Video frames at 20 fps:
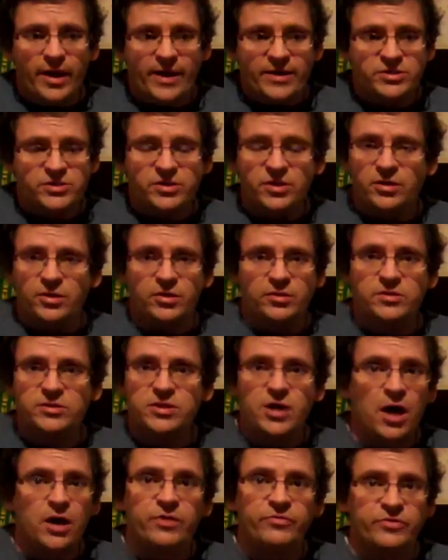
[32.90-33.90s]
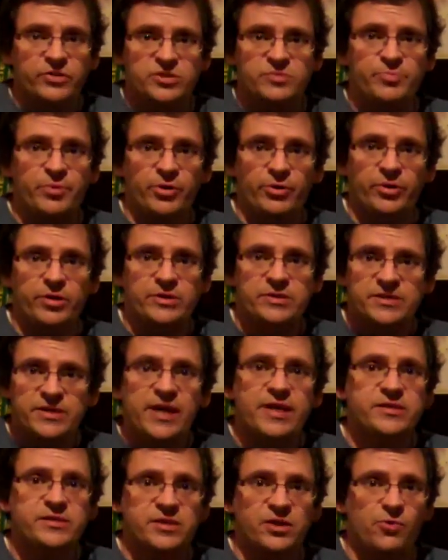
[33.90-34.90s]
has a ton of experience
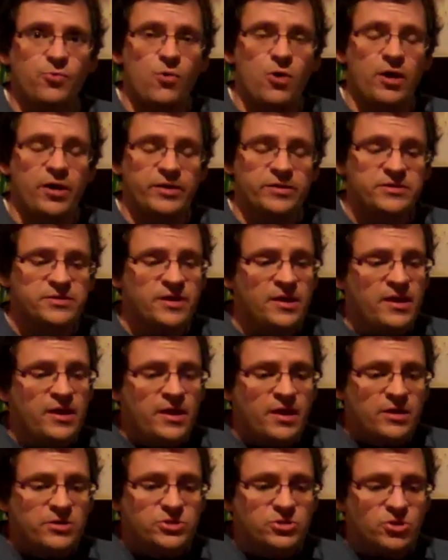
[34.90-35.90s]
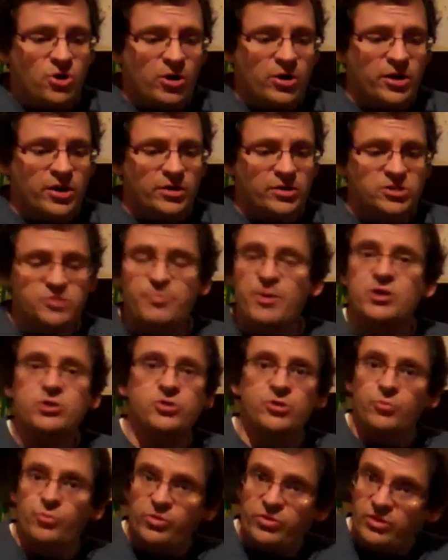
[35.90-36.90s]
tasting wines, starting
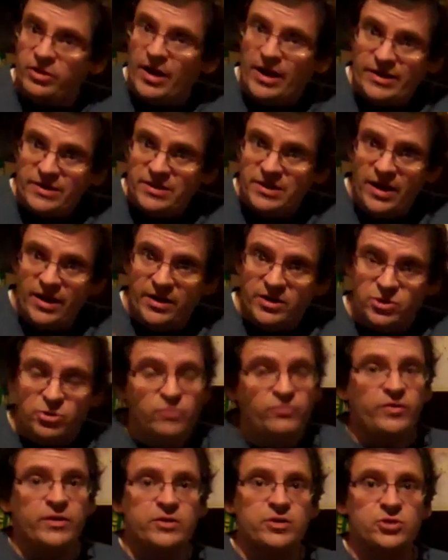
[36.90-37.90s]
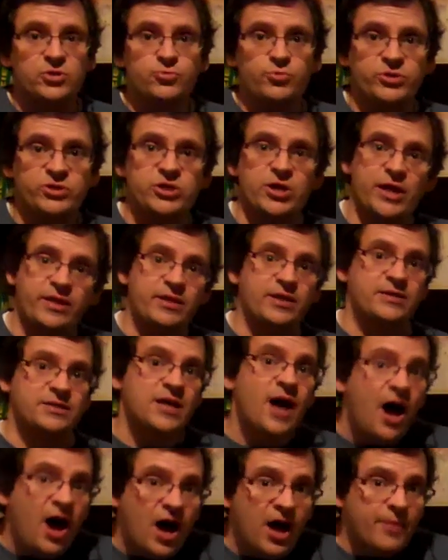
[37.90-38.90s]
especially with the 1982 vintage, which at the
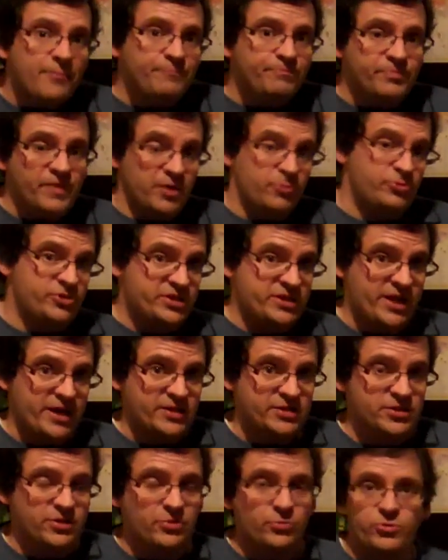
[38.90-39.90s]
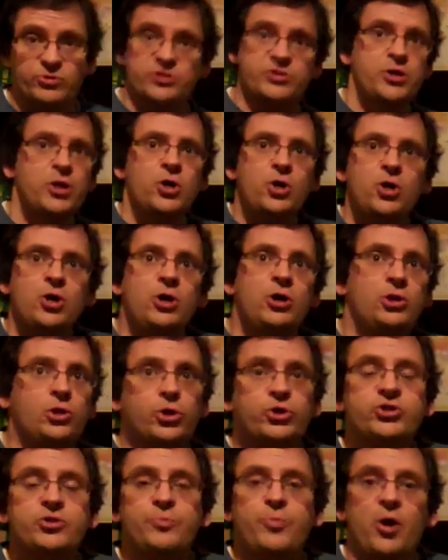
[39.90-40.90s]
time it was tasted was
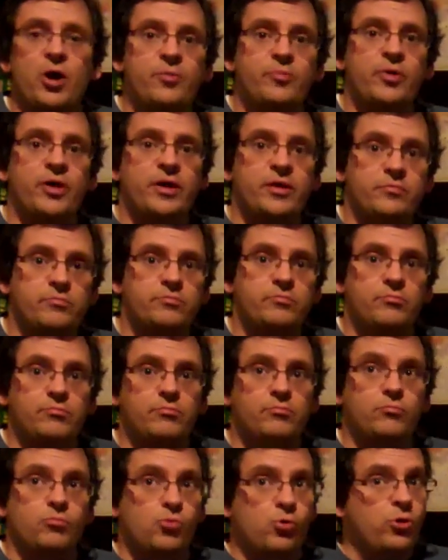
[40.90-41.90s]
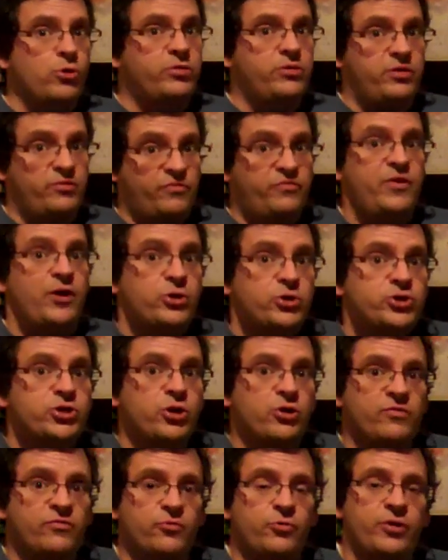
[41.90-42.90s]
looked upon by more than a fair
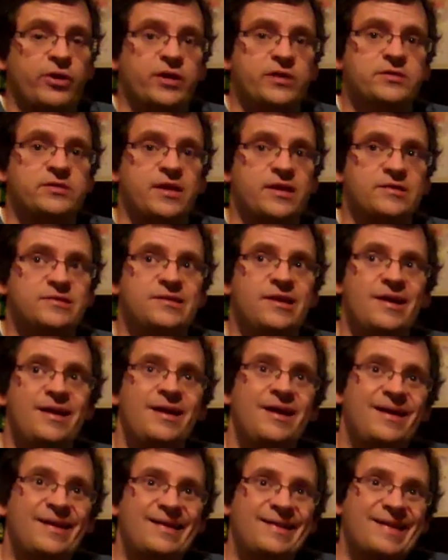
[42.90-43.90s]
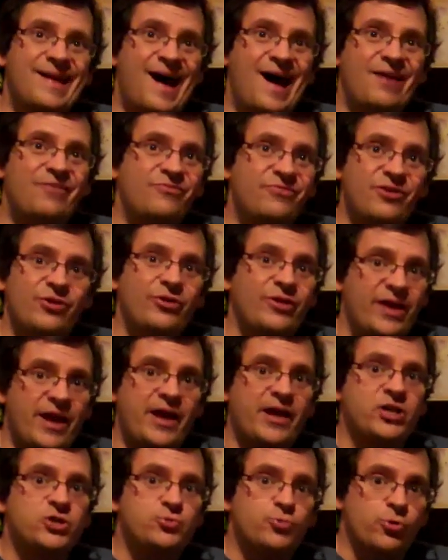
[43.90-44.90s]
share of critics as not very
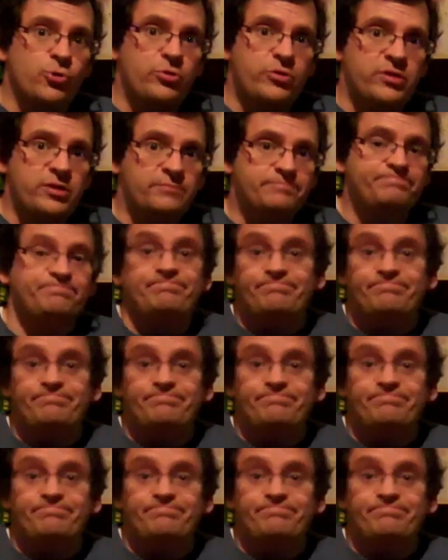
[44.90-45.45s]
age-worthy.